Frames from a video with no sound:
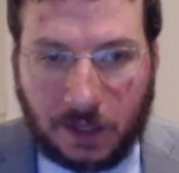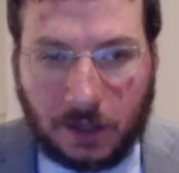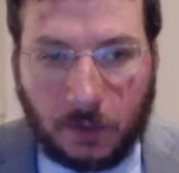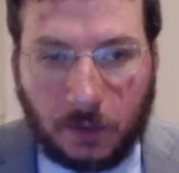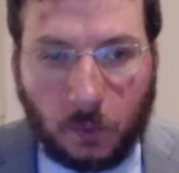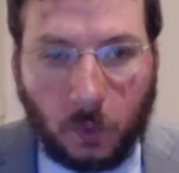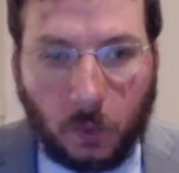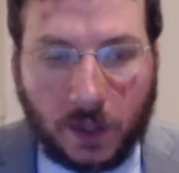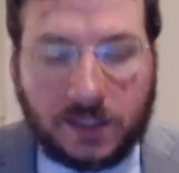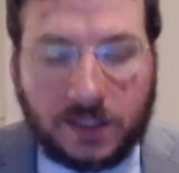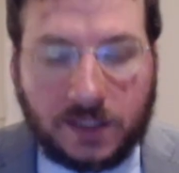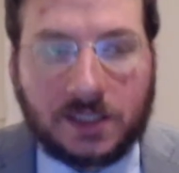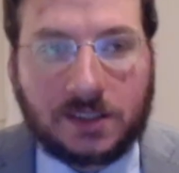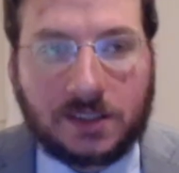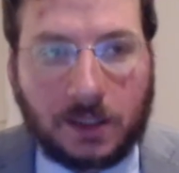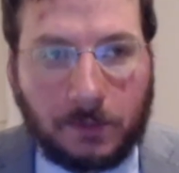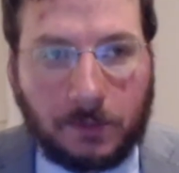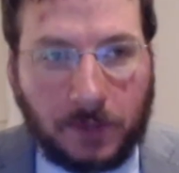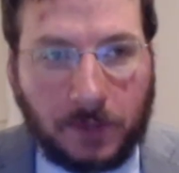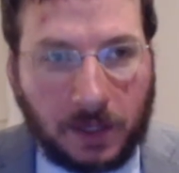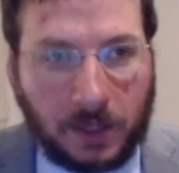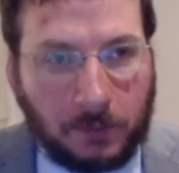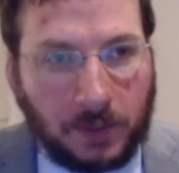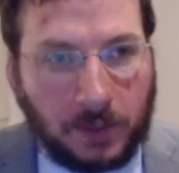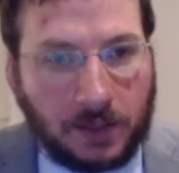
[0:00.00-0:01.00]
What does it?
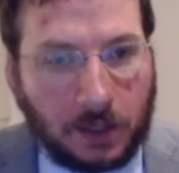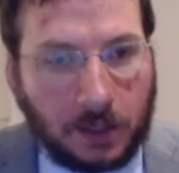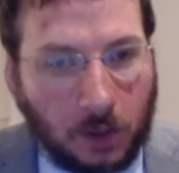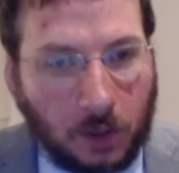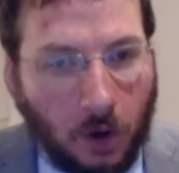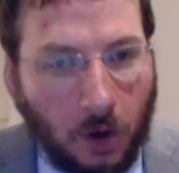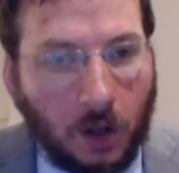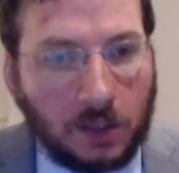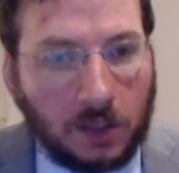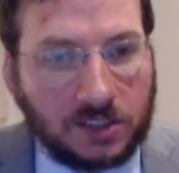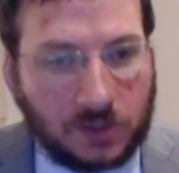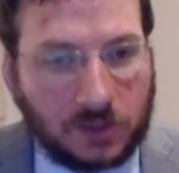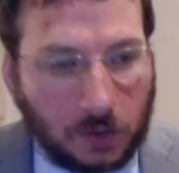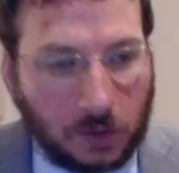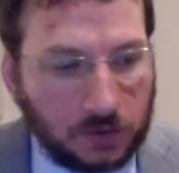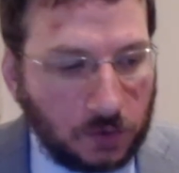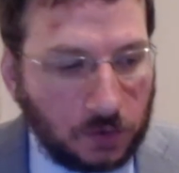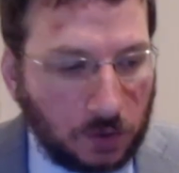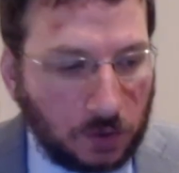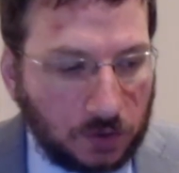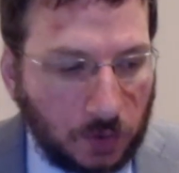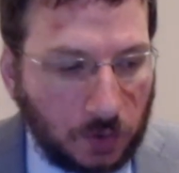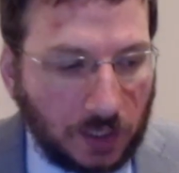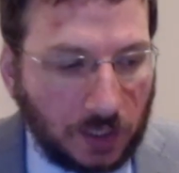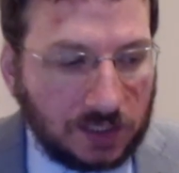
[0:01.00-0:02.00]
But the call is also
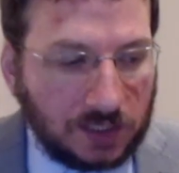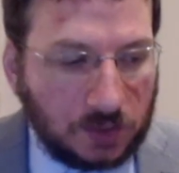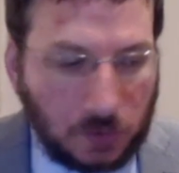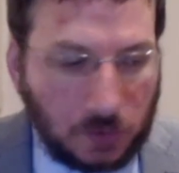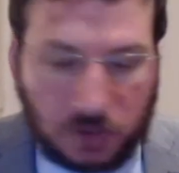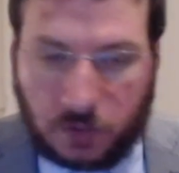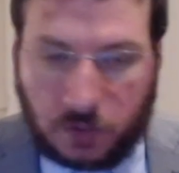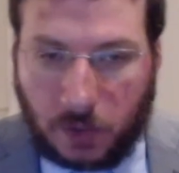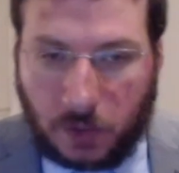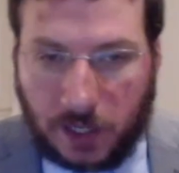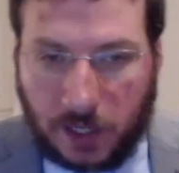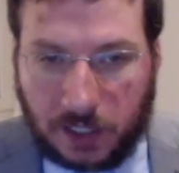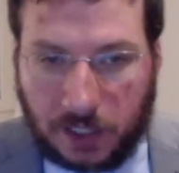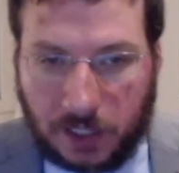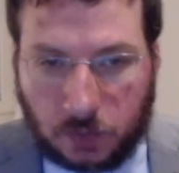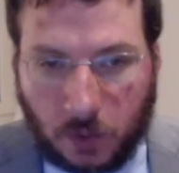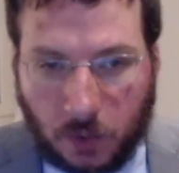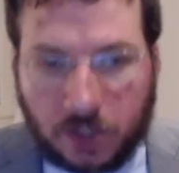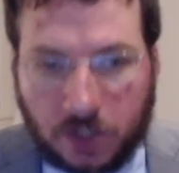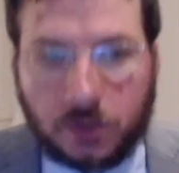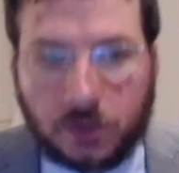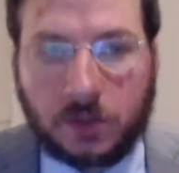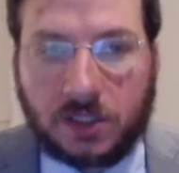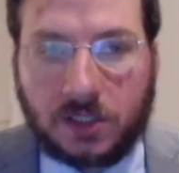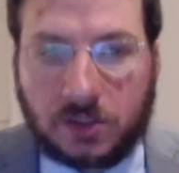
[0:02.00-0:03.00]
addressed to Israelis.
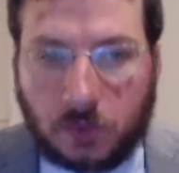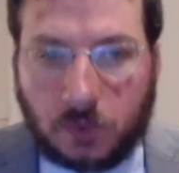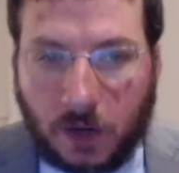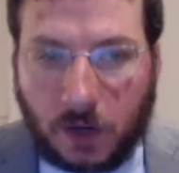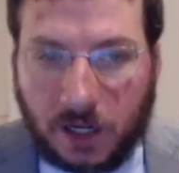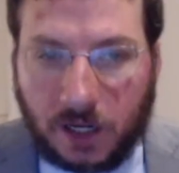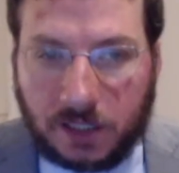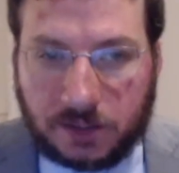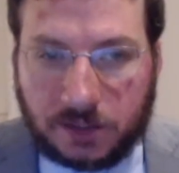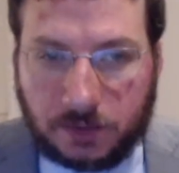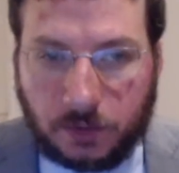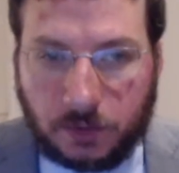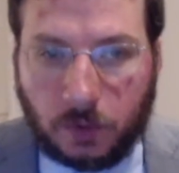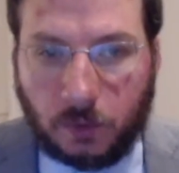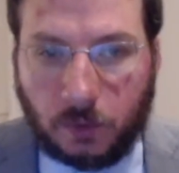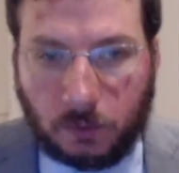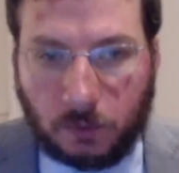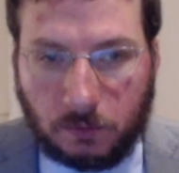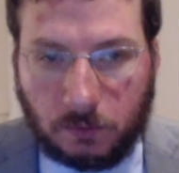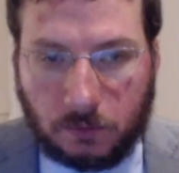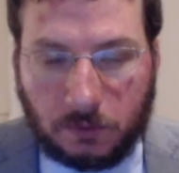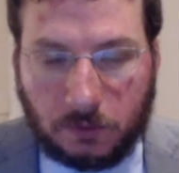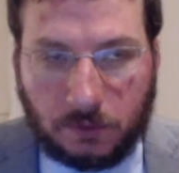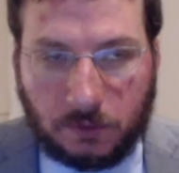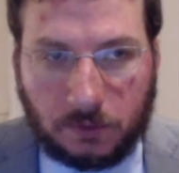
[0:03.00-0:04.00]
What should Israelis do
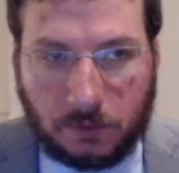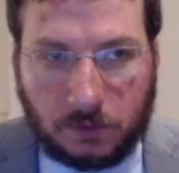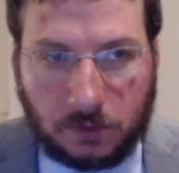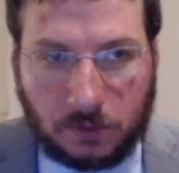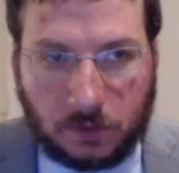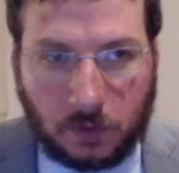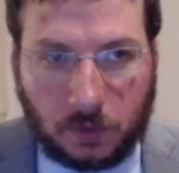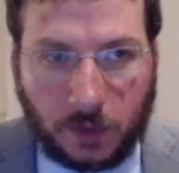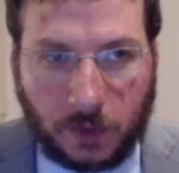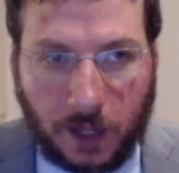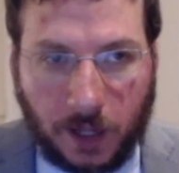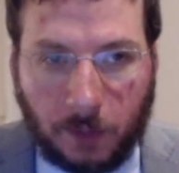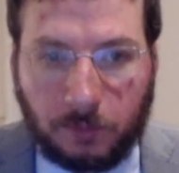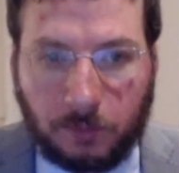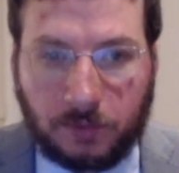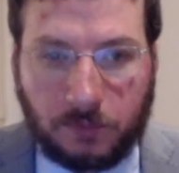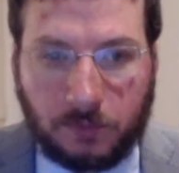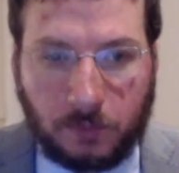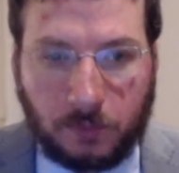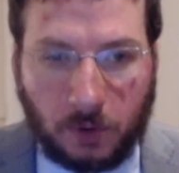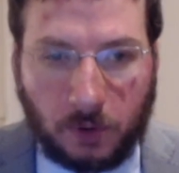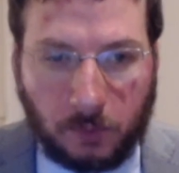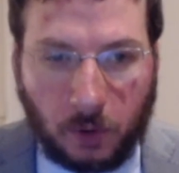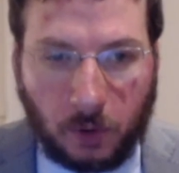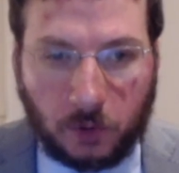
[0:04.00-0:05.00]
to help
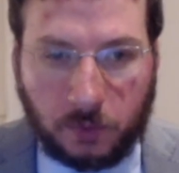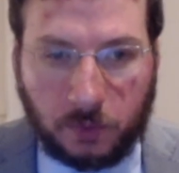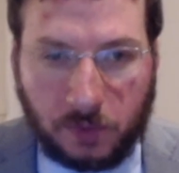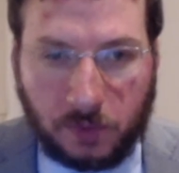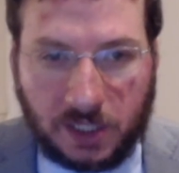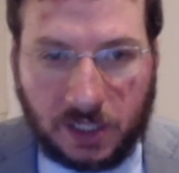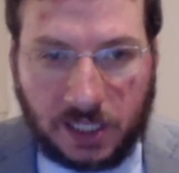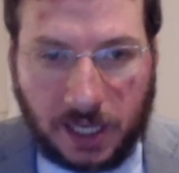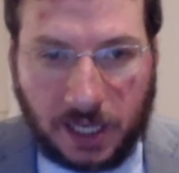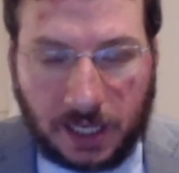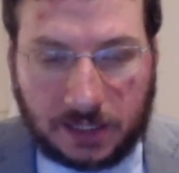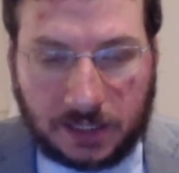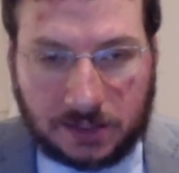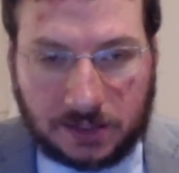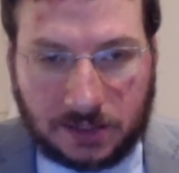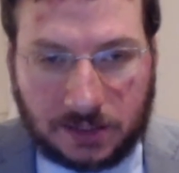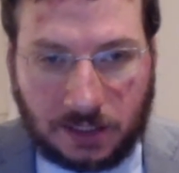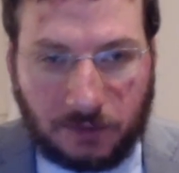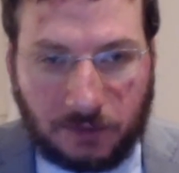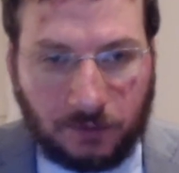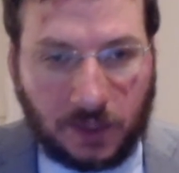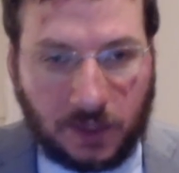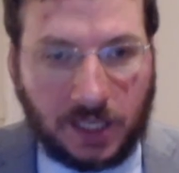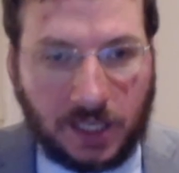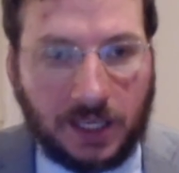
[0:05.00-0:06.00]
promote BDS
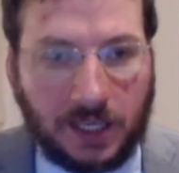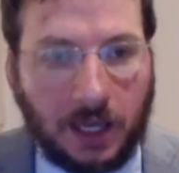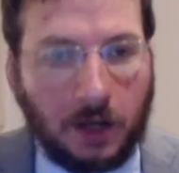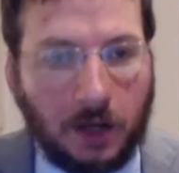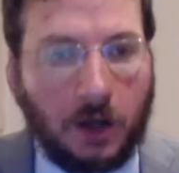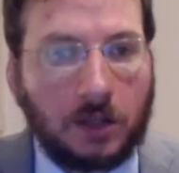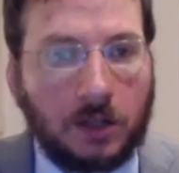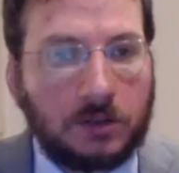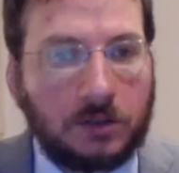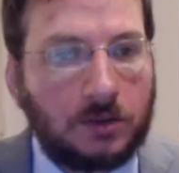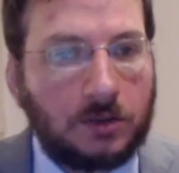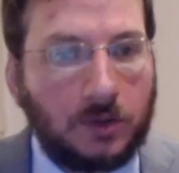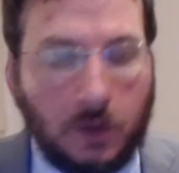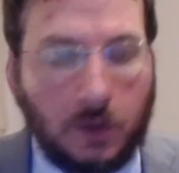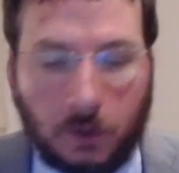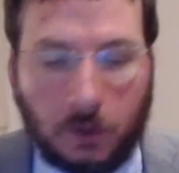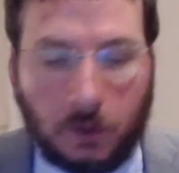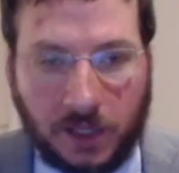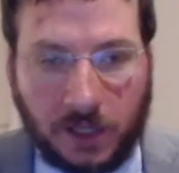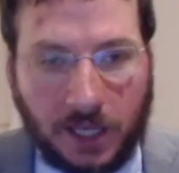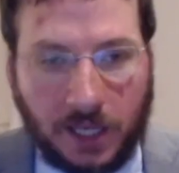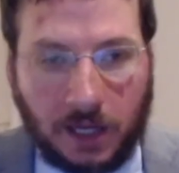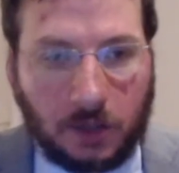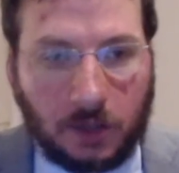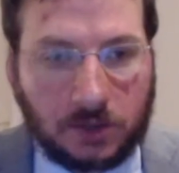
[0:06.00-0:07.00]
if they cannot, they
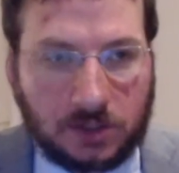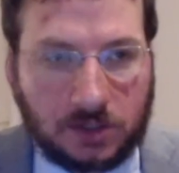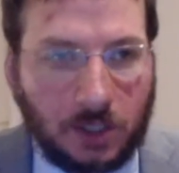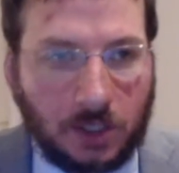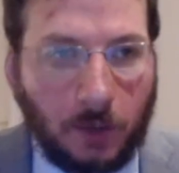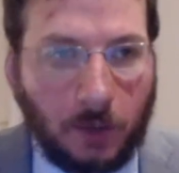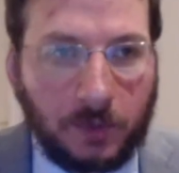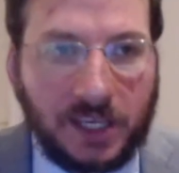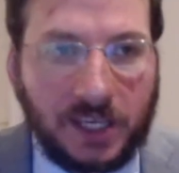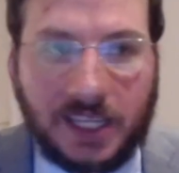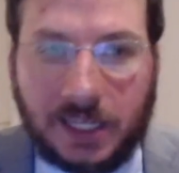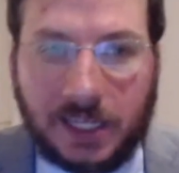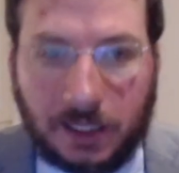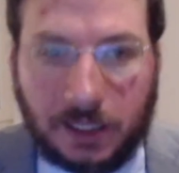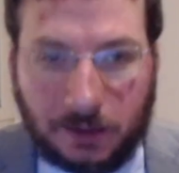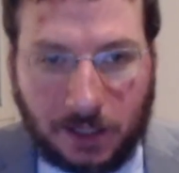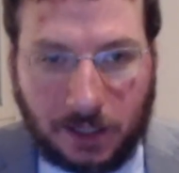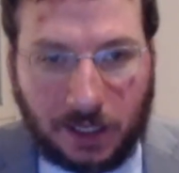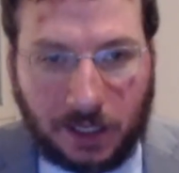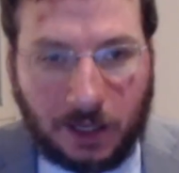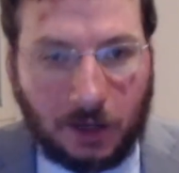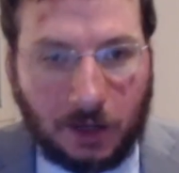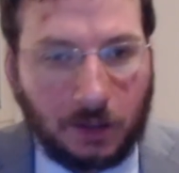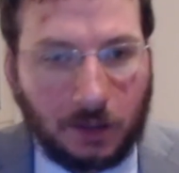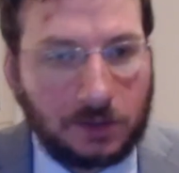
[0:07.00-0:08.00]
cannot stop eating, they
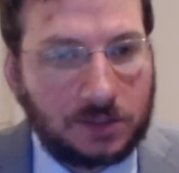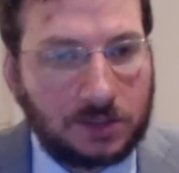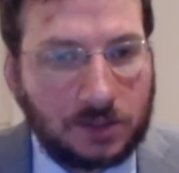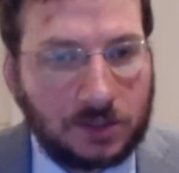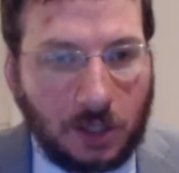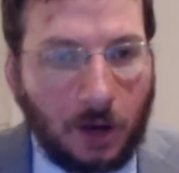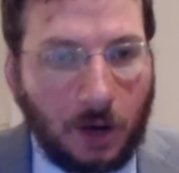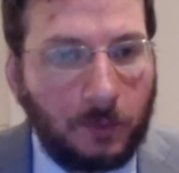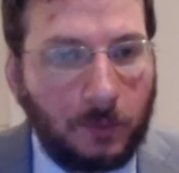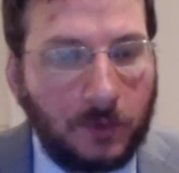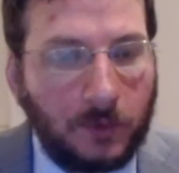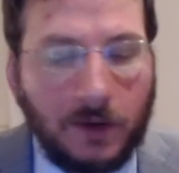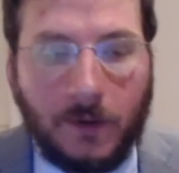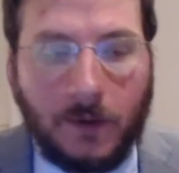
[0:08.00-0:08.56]
cannot stop